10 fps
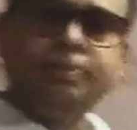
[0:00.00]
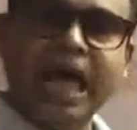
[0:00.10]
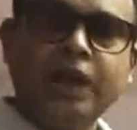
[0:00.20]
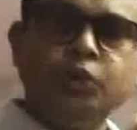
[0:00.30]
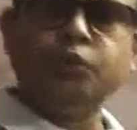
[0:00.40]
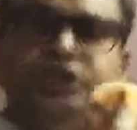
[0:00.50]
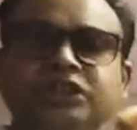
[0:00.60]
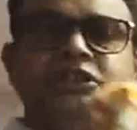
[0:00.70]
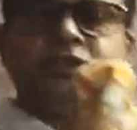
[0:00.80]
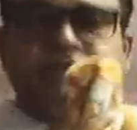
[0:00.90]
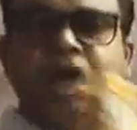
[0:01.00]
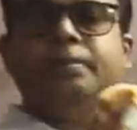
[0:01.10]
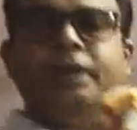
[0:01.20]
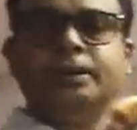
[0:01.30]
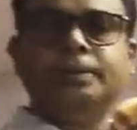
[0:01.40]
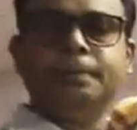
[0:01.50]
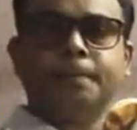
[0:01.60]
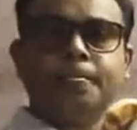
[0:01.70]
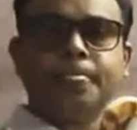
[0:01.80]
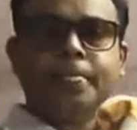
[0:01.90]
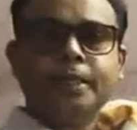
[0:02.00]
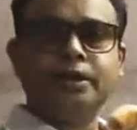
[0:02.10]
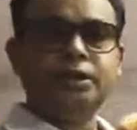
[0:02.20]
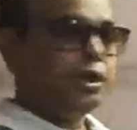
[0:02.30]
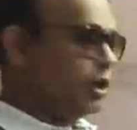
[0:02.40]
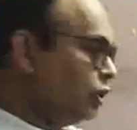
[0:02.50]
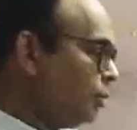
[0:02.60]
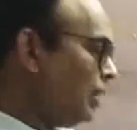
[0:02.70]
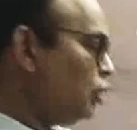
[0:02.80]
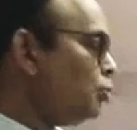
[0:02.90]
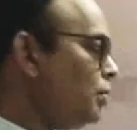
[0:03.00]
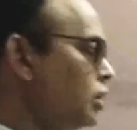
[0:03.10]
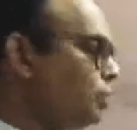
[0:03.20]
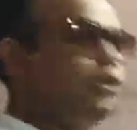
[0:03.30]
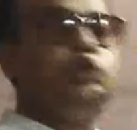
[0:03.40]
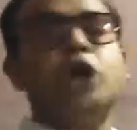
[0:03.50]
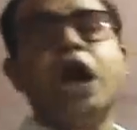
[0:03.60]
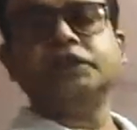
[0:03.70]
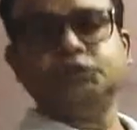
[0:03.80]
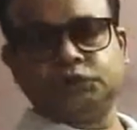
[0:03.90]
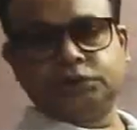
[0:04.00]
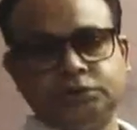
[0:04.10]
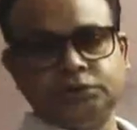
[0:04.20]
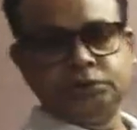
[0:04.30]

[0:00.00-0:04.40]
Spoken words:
balloon with this towel, the balloon becomes charged.